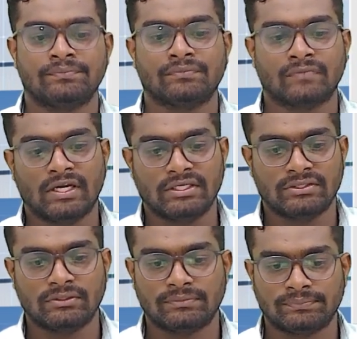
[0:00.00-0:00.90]

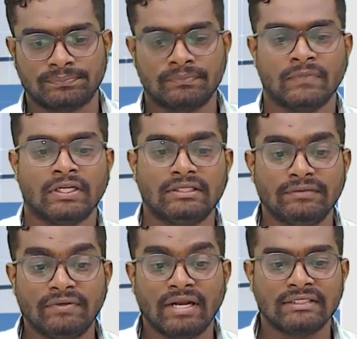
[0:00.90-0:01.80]
Understood? The
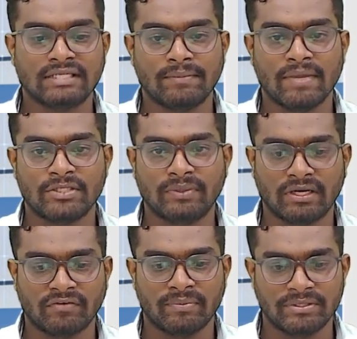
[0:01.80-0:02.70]
financial management
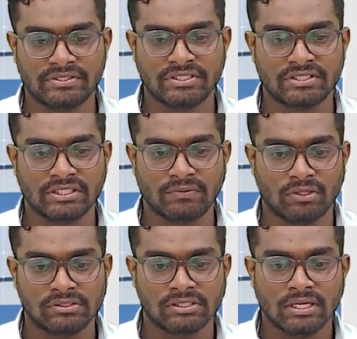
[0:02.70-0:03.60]
of a business
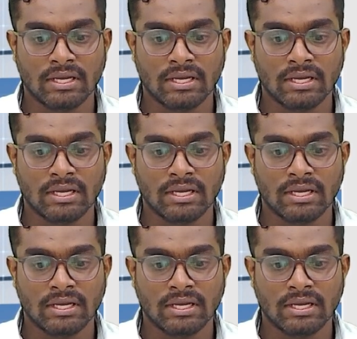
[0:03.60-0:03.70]
involves